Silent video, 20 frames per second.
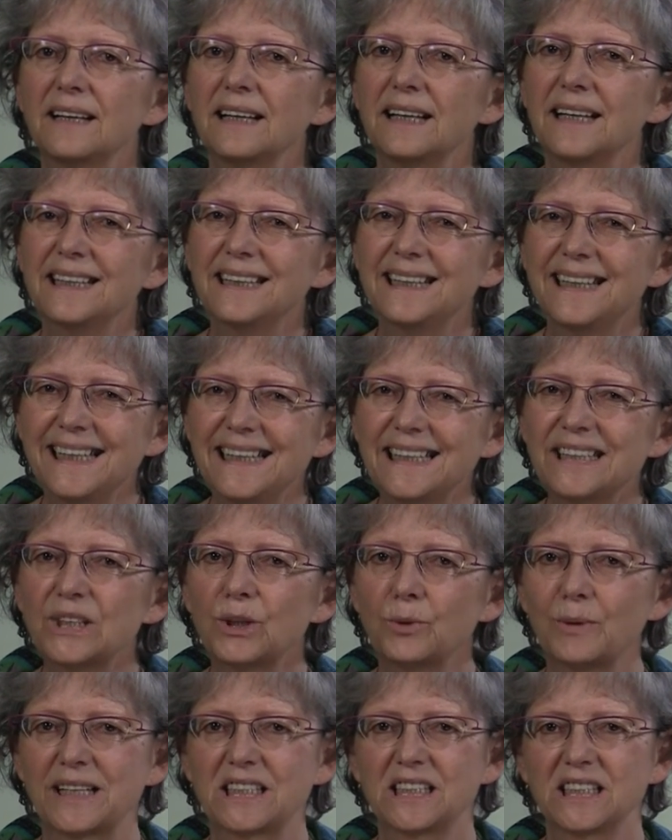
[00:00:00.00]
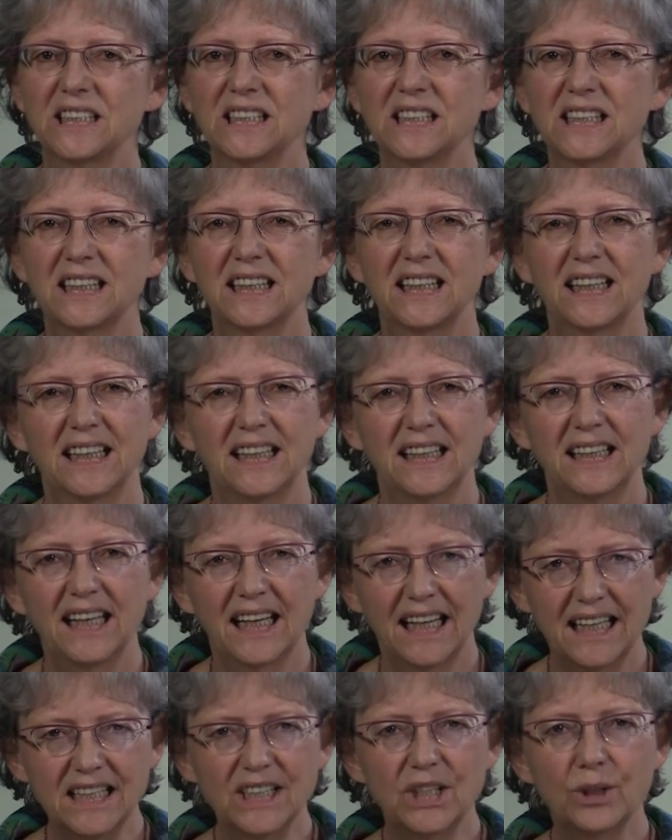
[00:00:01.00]
In these questions, he
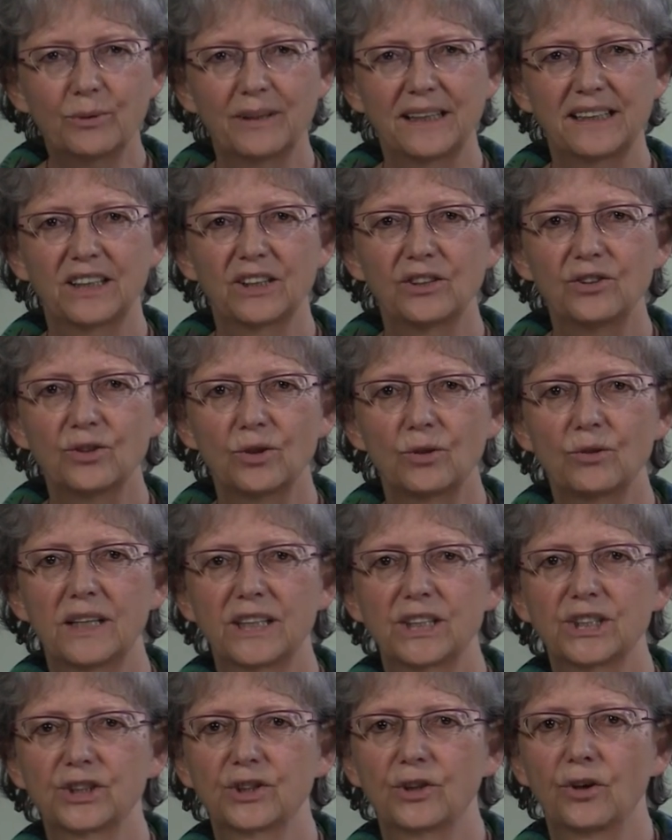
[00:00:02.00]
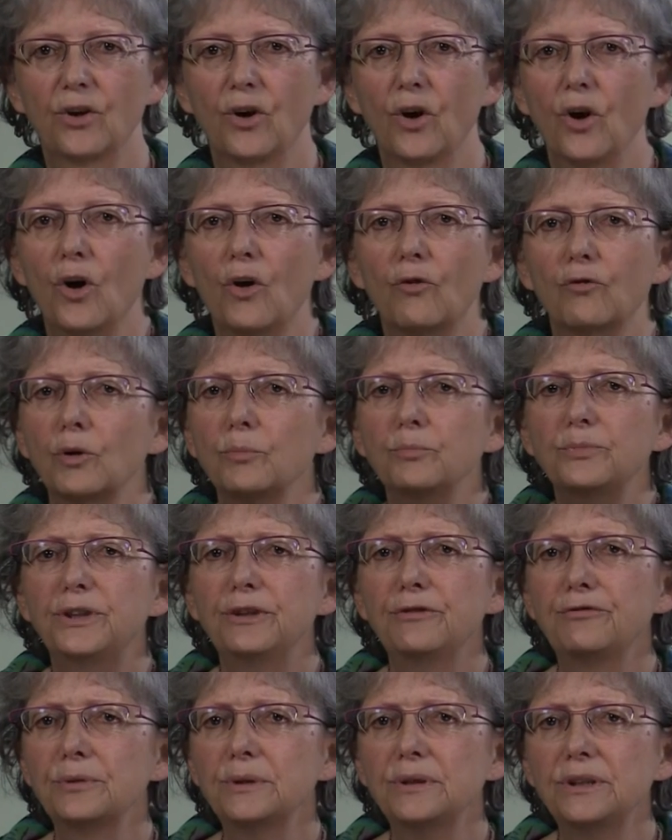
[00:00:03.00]
integrated knowledge from
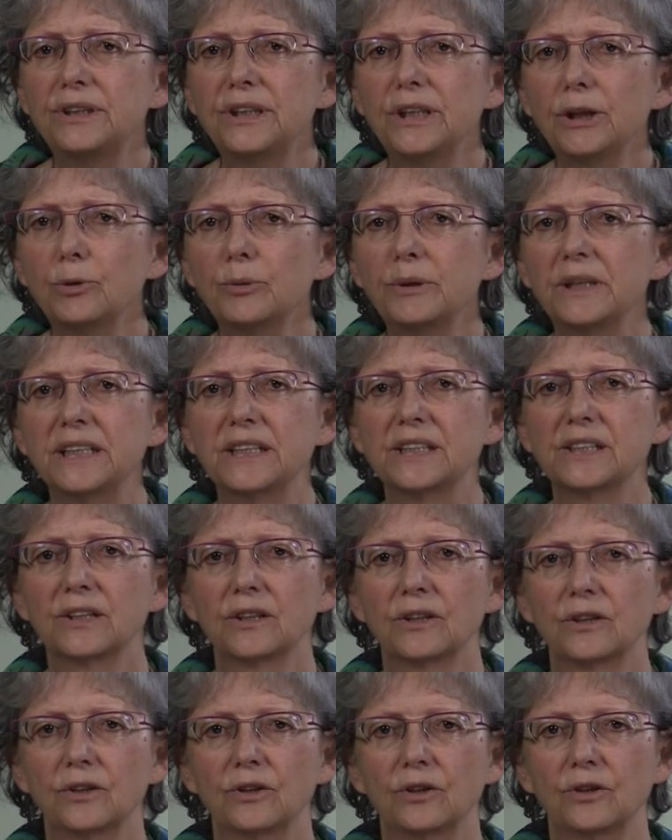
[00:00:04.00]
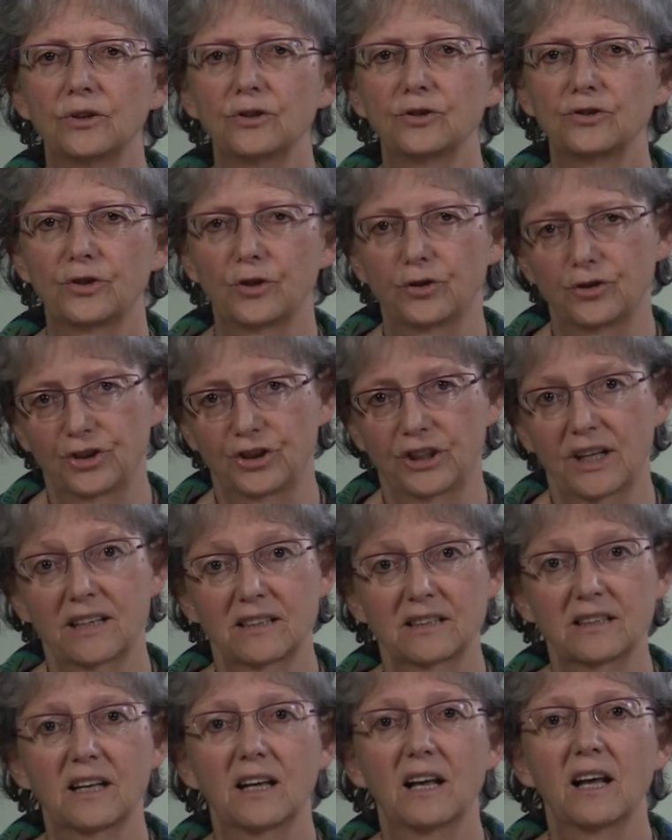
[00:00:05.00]
different theories, such
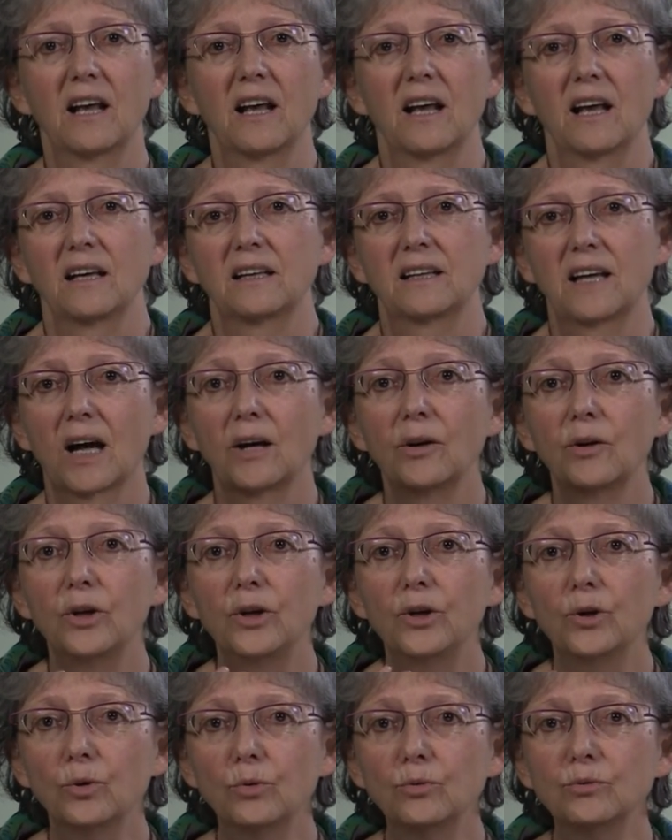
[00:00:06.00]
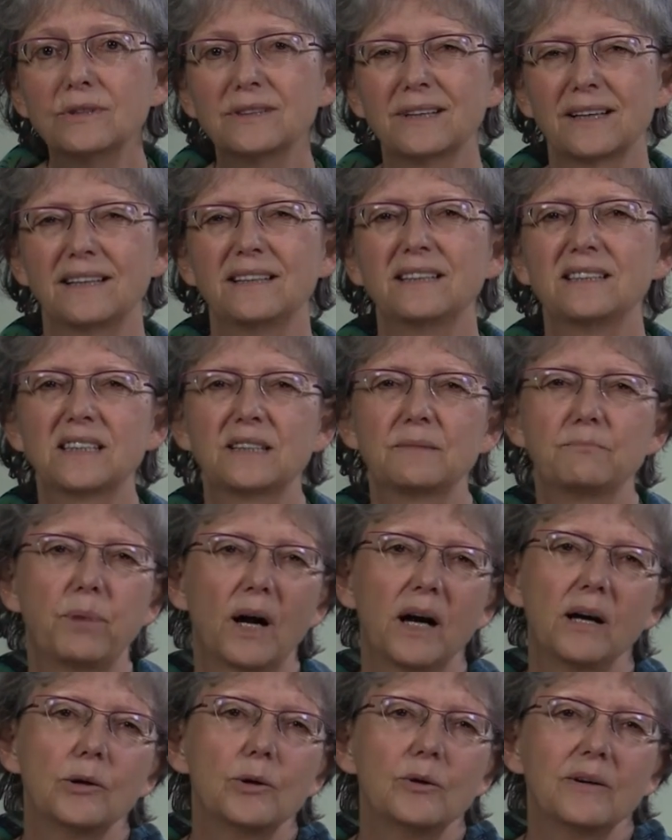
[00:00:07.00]
as Carl Jung's
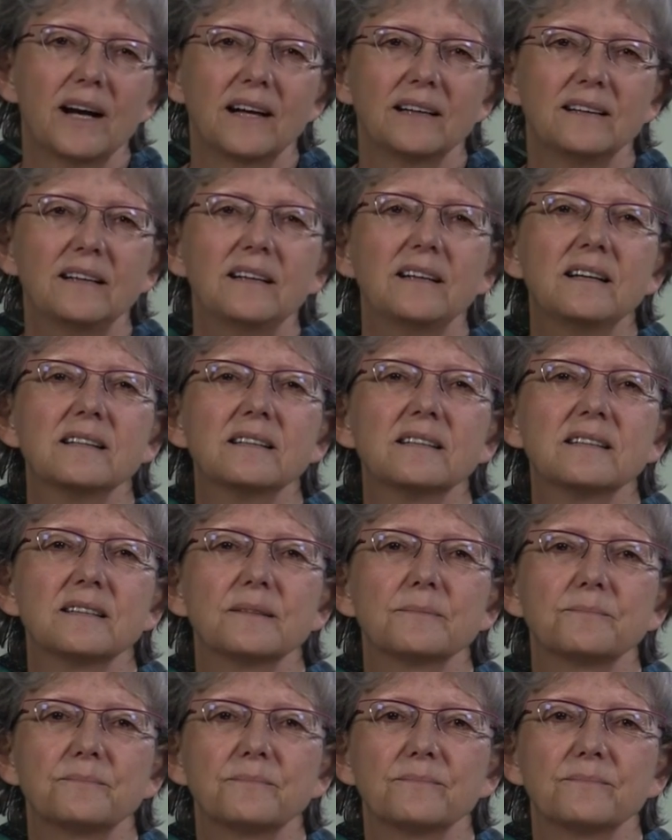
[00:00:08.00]
inspiring ideas.